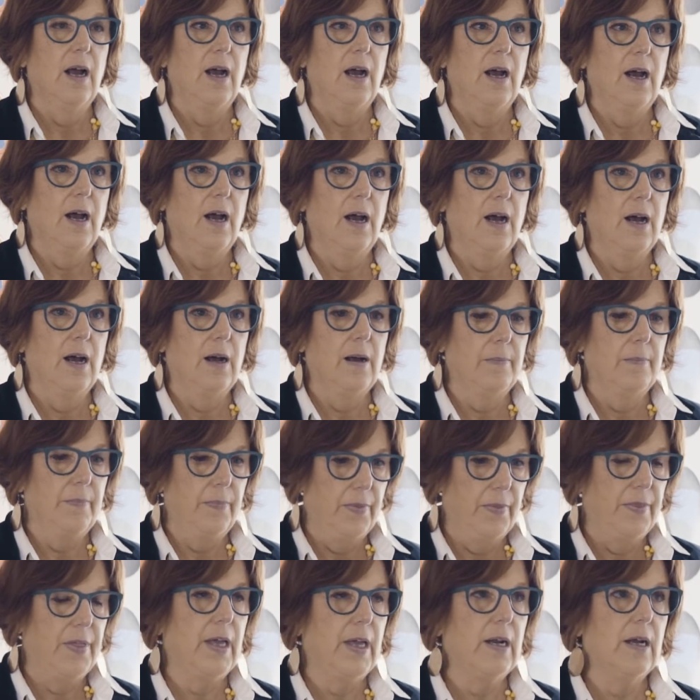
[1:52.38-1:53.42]

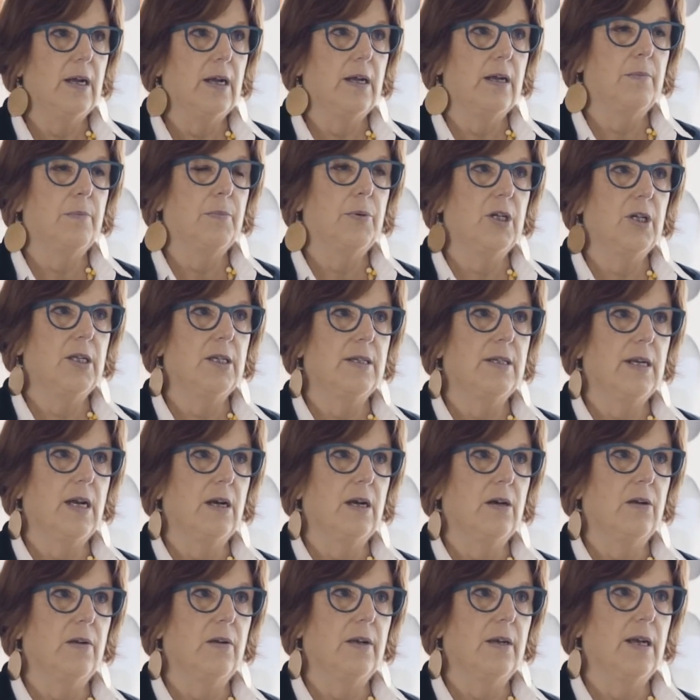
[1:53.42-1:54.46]
then I put it
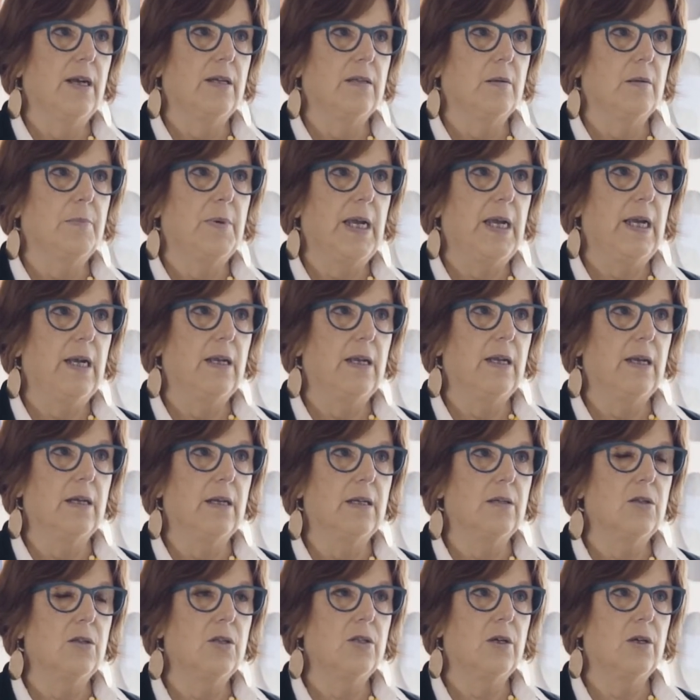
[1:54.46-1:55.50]
down as a painting.
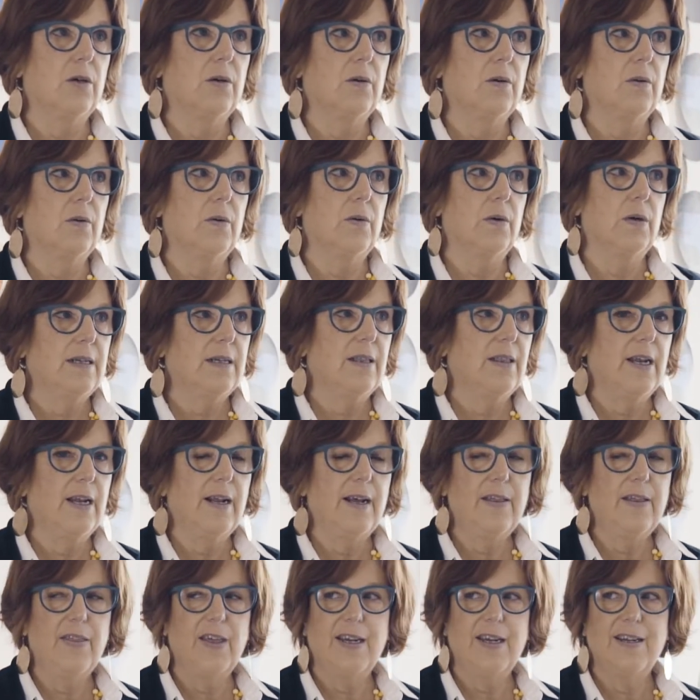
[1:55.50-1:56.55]
So then
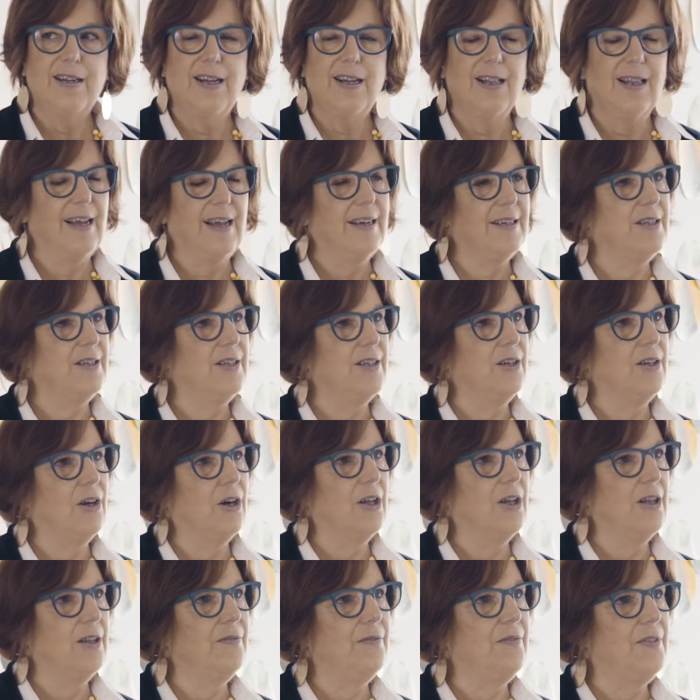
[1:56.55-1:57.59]
I collected
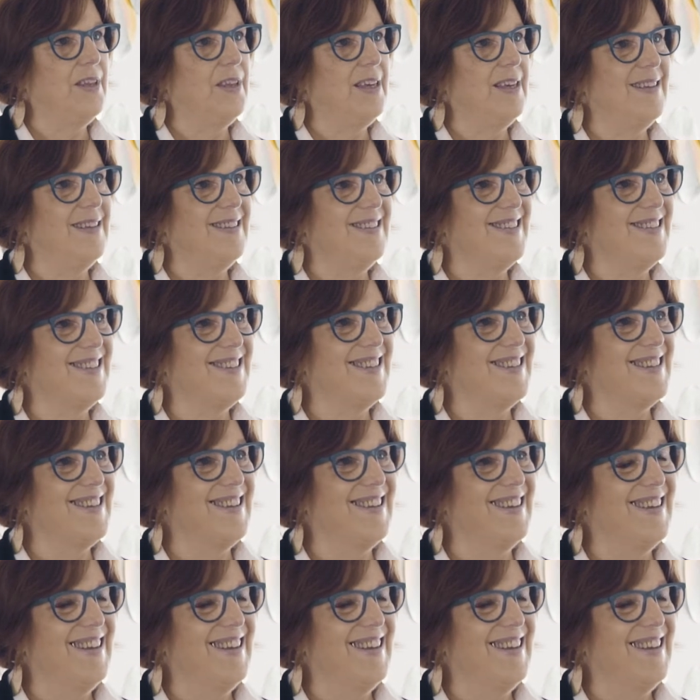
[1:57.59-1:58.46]
all of these